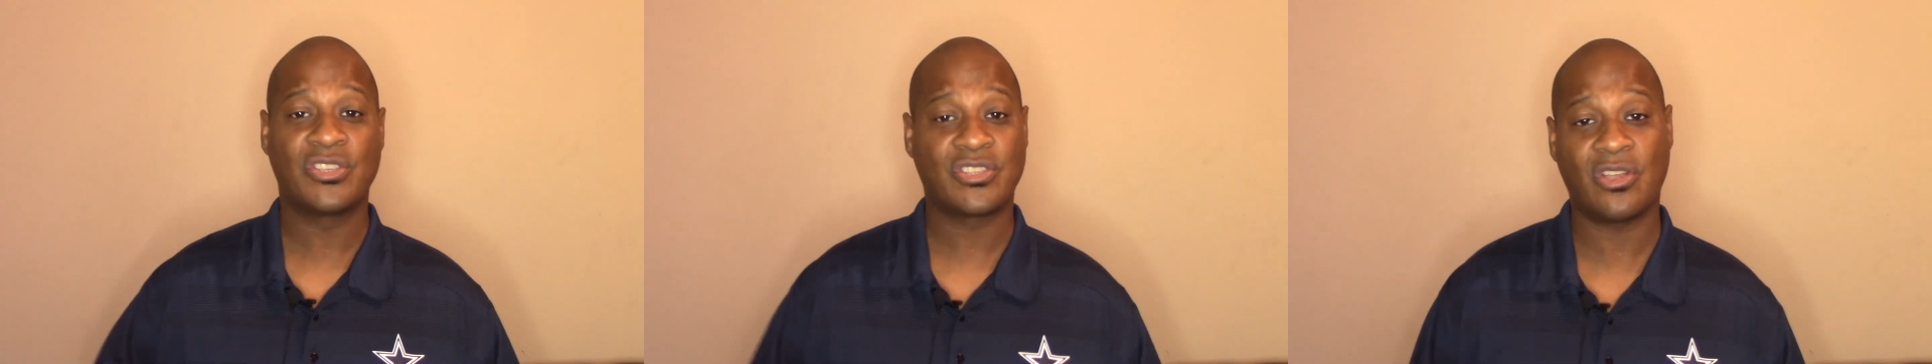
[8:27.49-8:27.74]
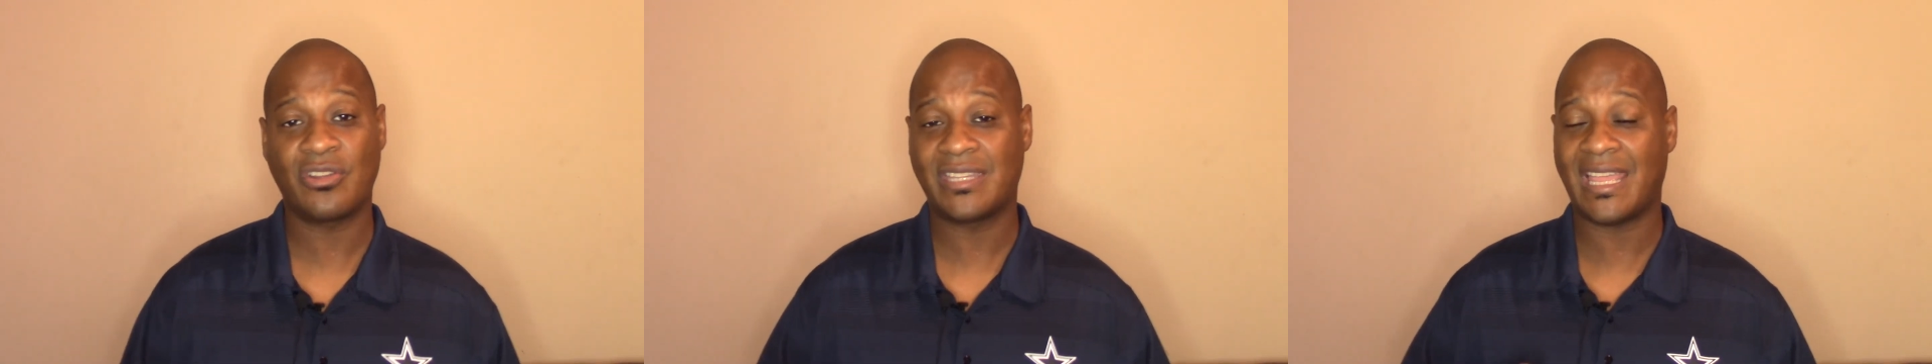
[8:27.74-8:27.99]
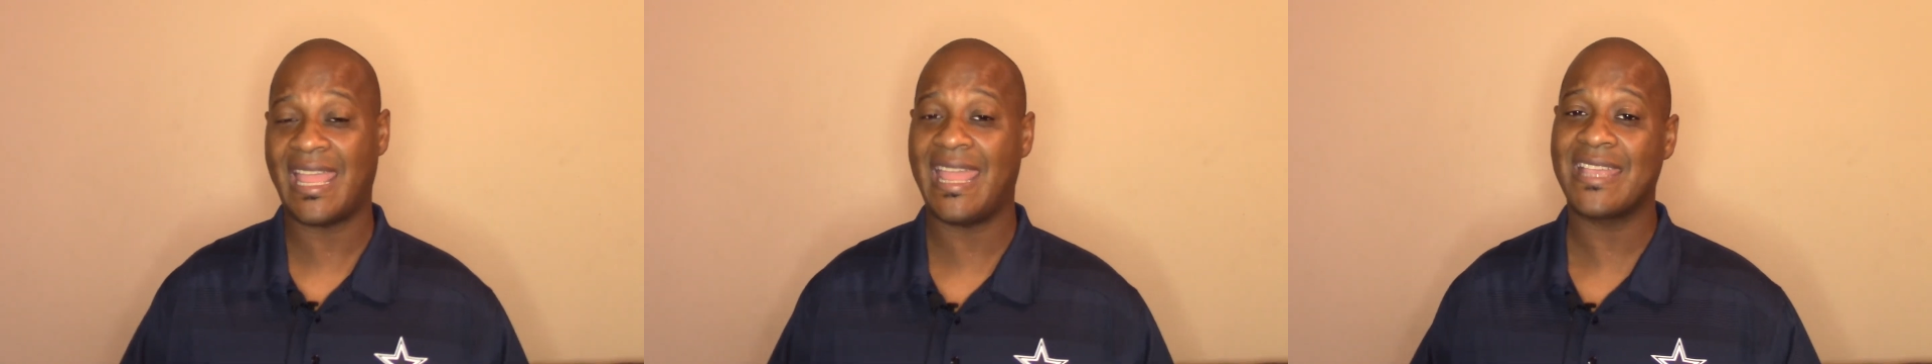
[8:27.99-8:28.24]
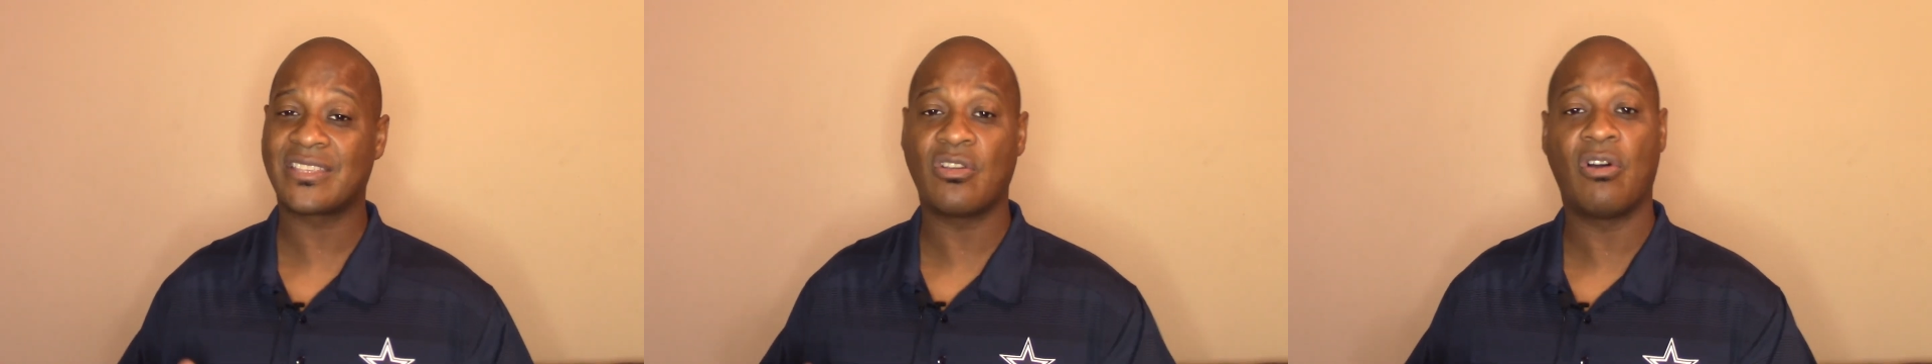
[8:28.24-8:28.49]
start to
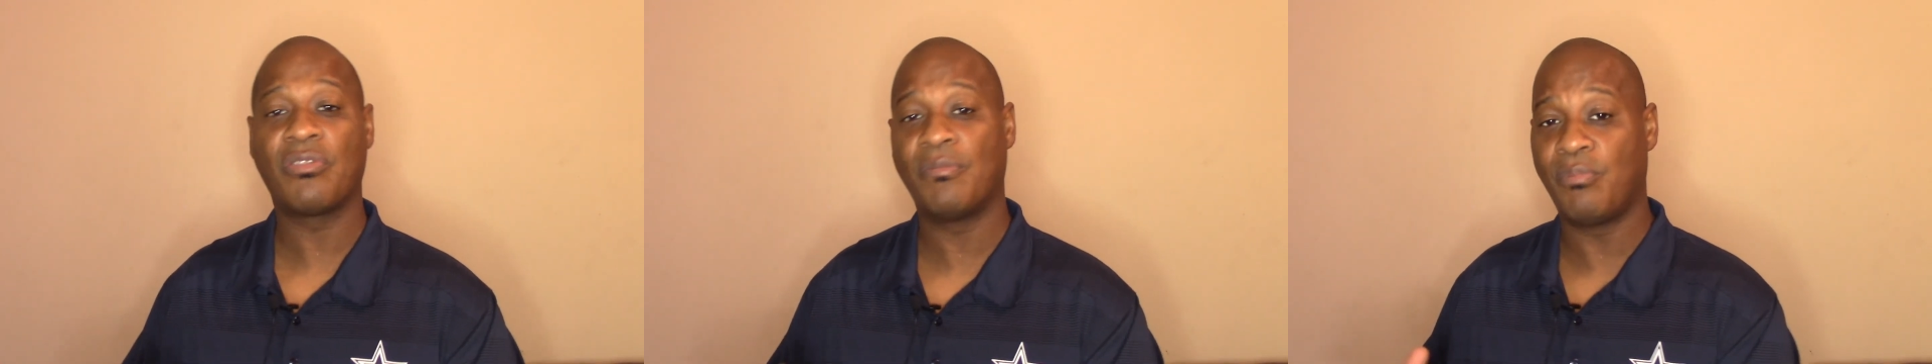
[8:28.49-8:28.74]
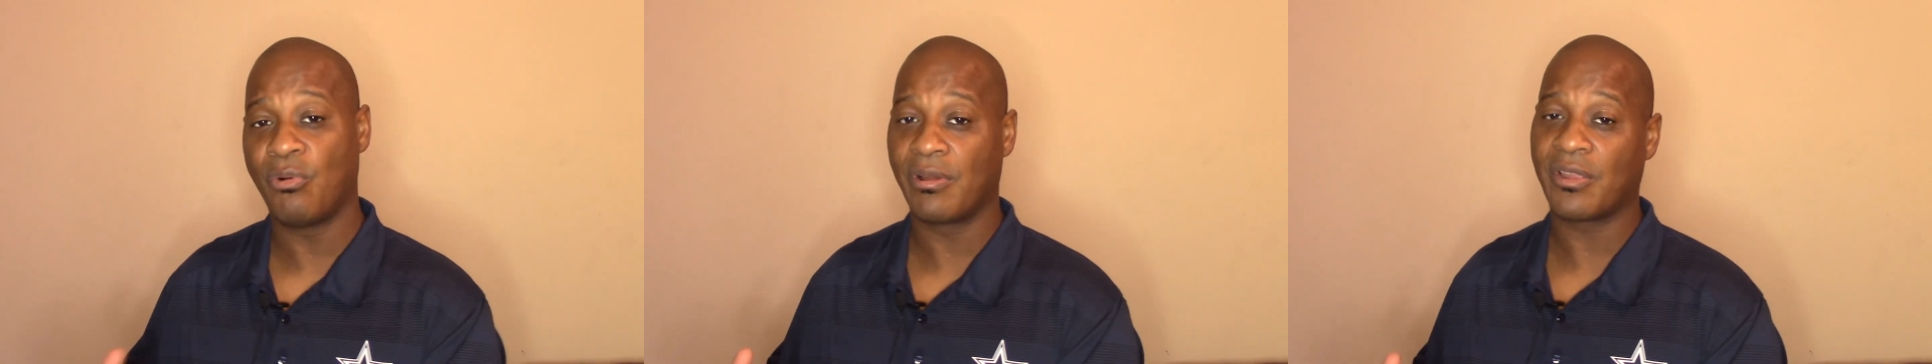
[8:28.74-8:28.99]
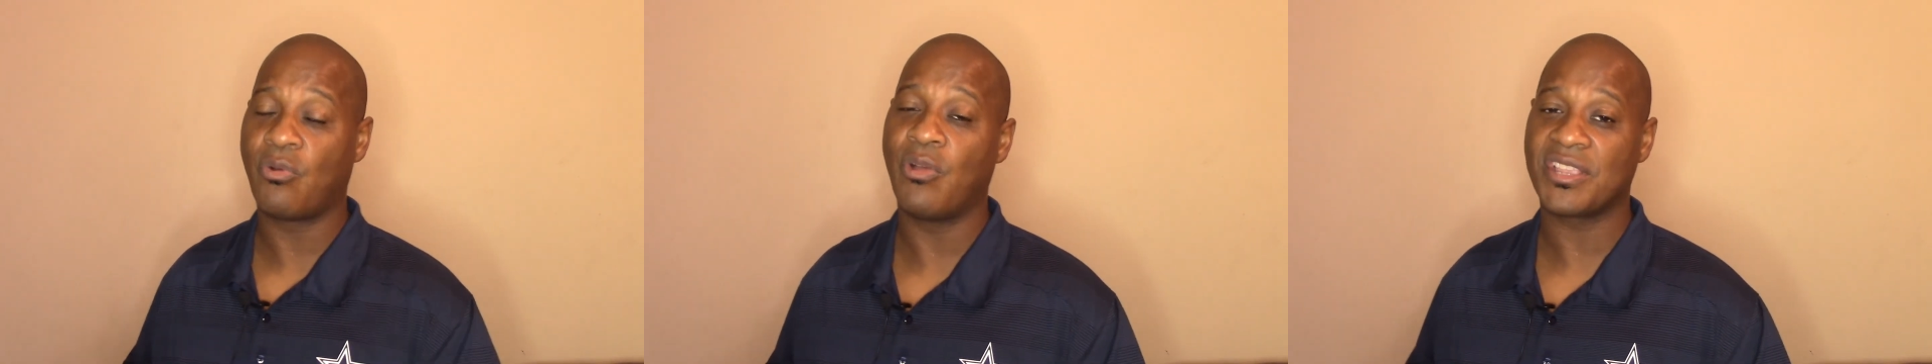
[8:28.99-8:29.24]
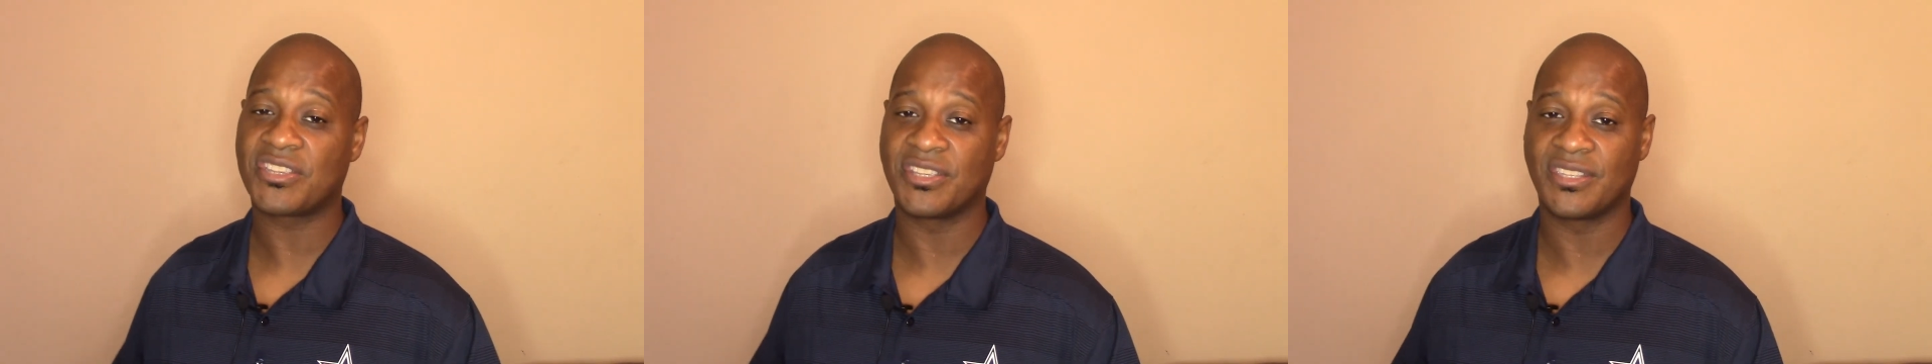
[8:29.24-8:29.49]
ask all the boring
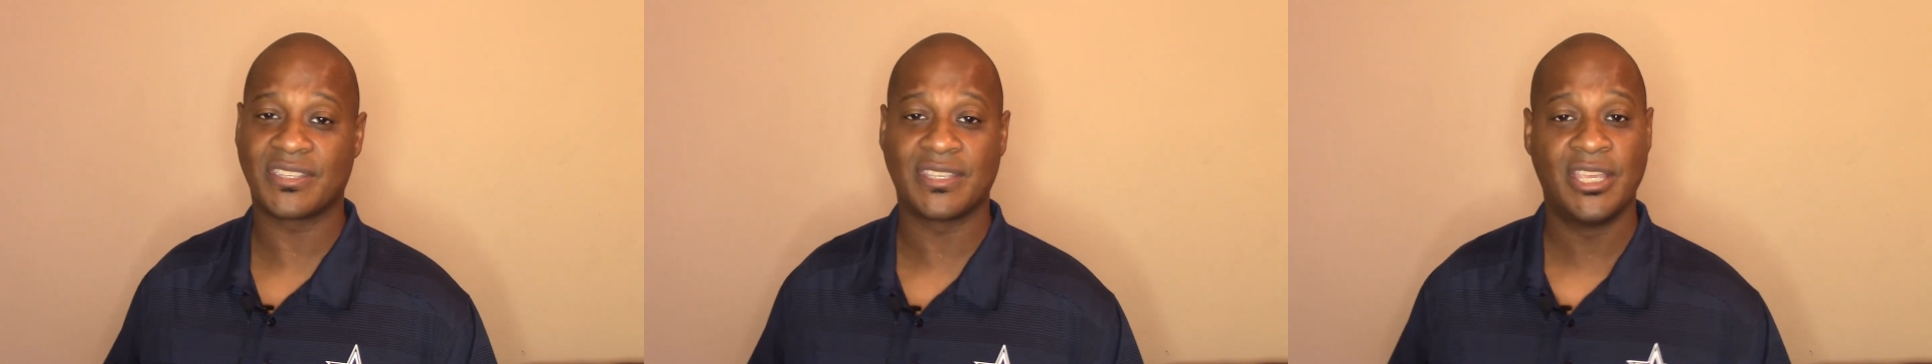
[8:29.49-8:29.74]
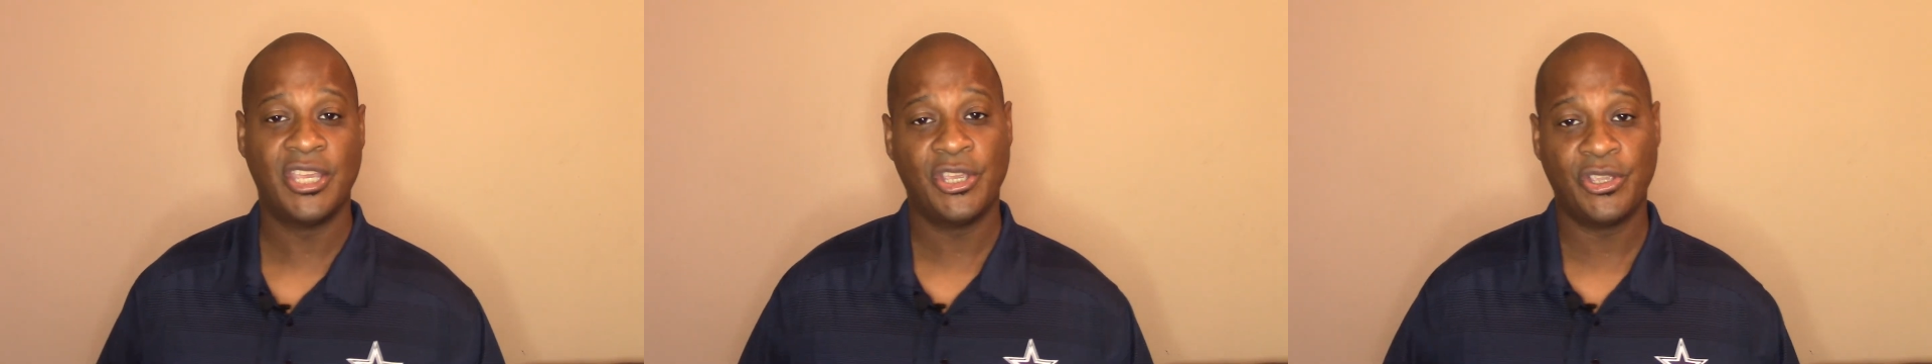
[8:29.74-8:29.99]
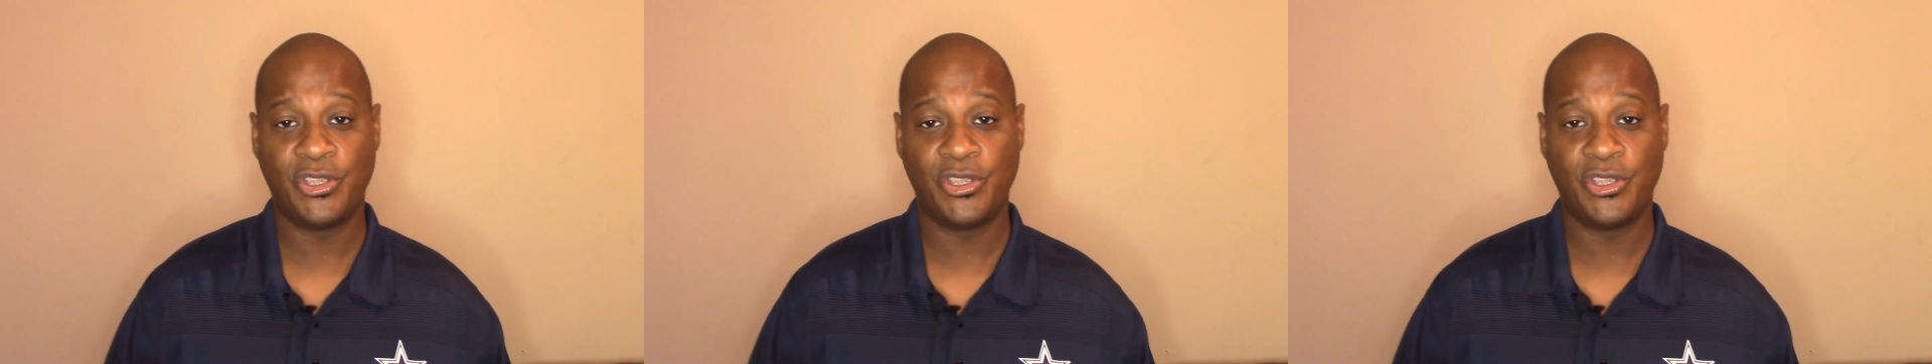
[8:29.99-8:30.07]
questions.